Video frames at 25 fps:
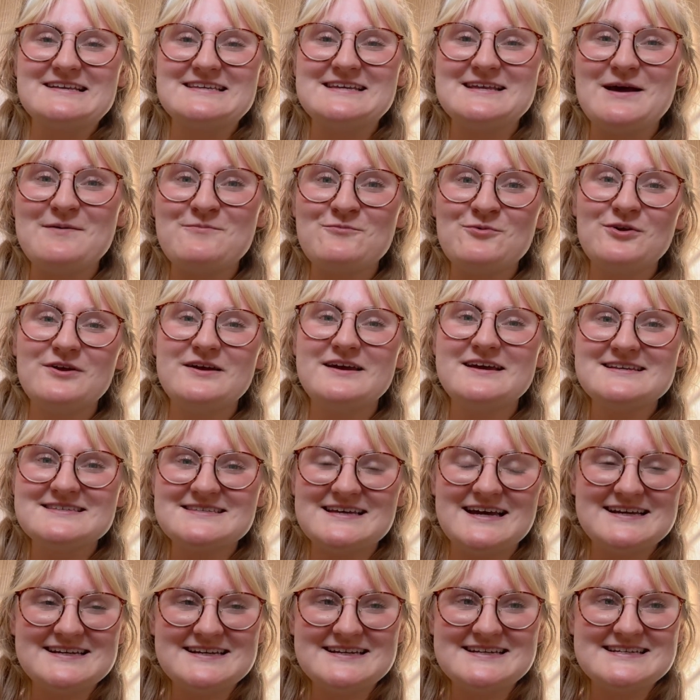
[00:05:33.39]
and I'm really
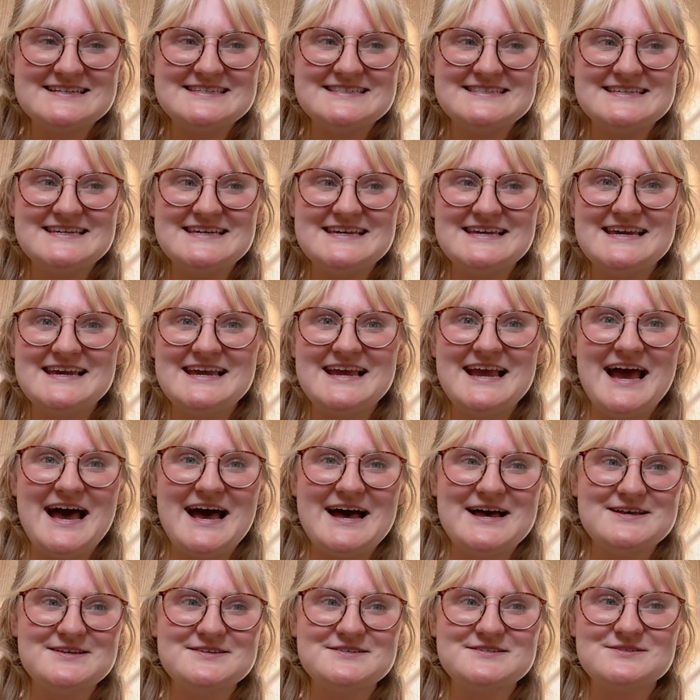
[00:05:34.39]
excited to see
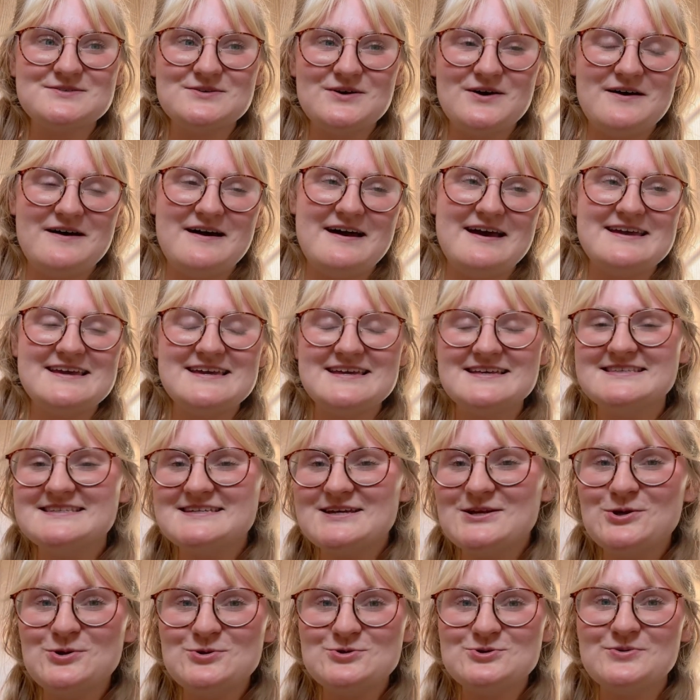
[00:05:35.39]
as I
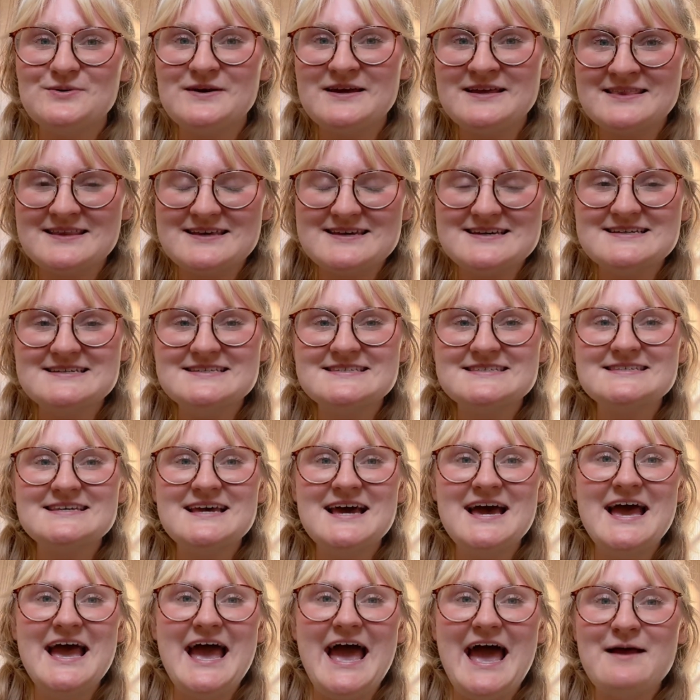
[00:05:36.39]
continue doing this
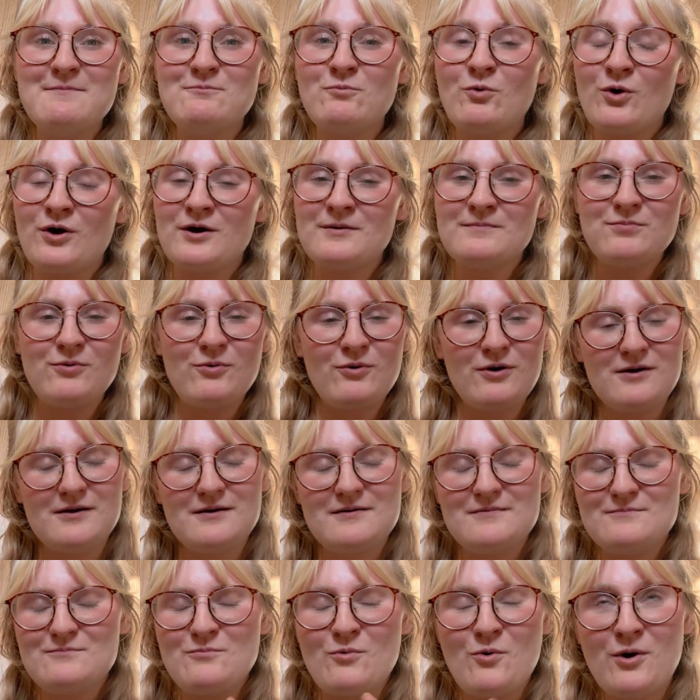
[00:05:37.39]
and more
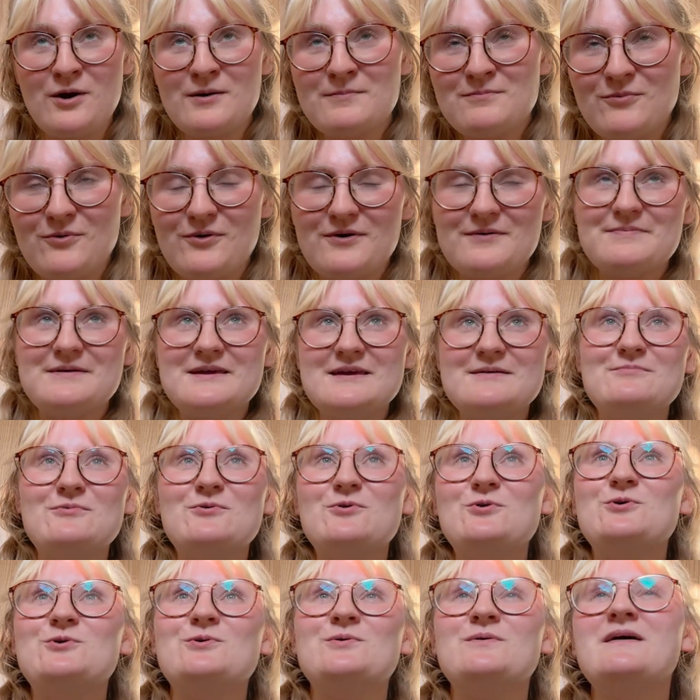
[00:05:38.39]
and more
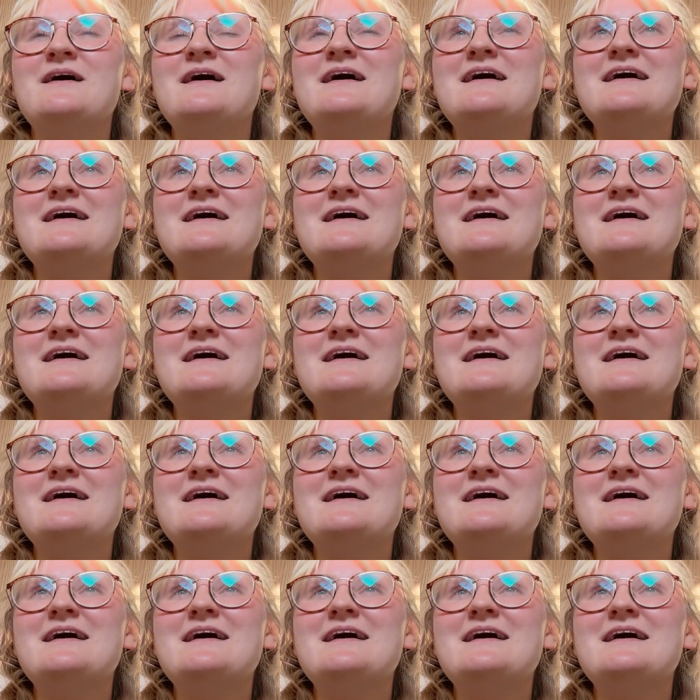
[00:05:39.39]
people